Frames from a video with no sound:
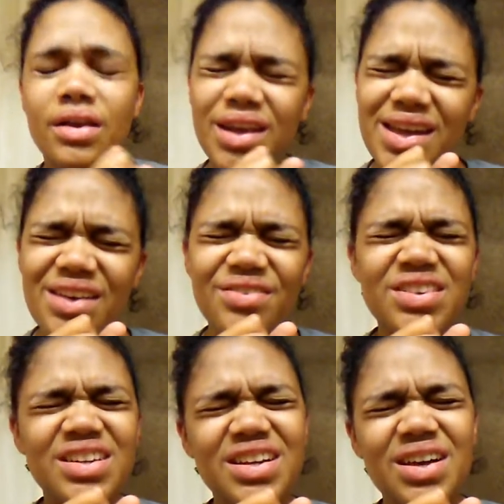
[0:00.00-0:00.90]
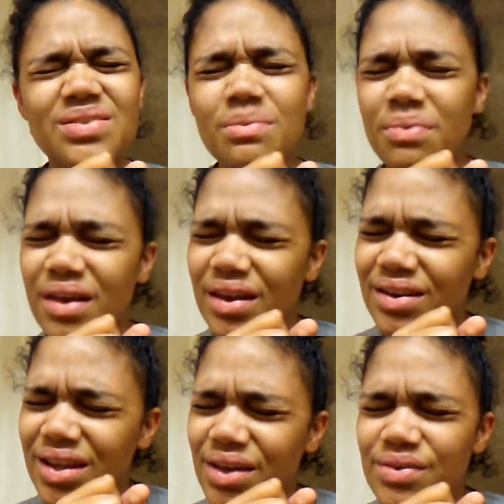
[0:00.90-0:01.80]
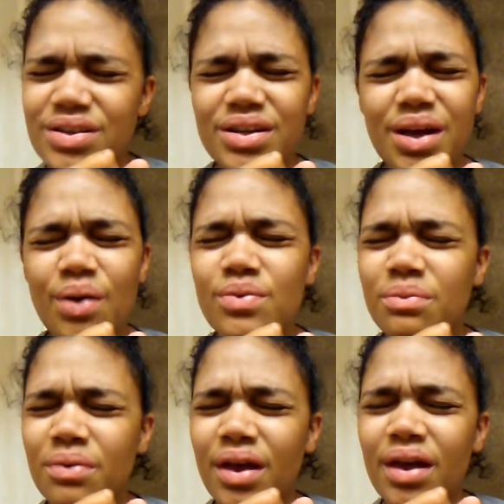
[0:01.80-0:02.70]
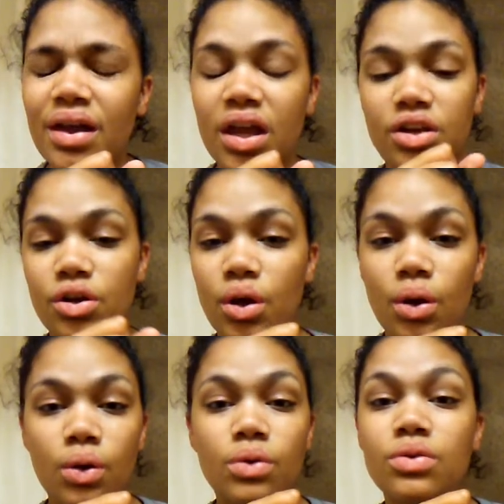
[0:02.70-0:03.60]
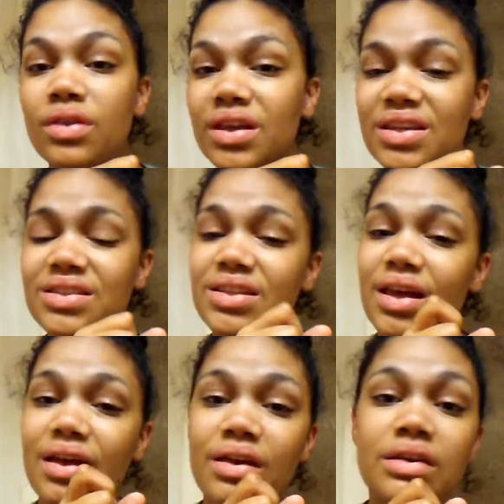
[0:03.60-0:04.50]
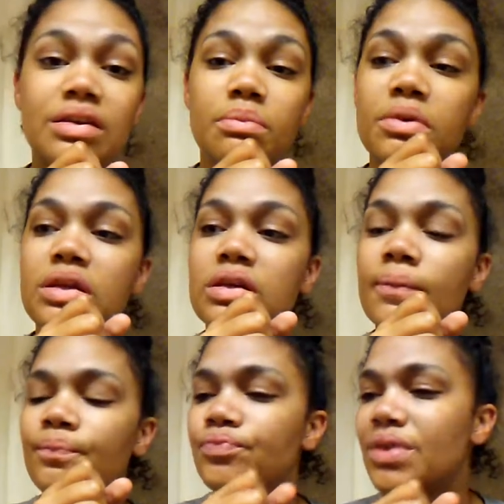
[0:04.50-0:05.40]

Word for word: Never going back, never going back. No, they can take me.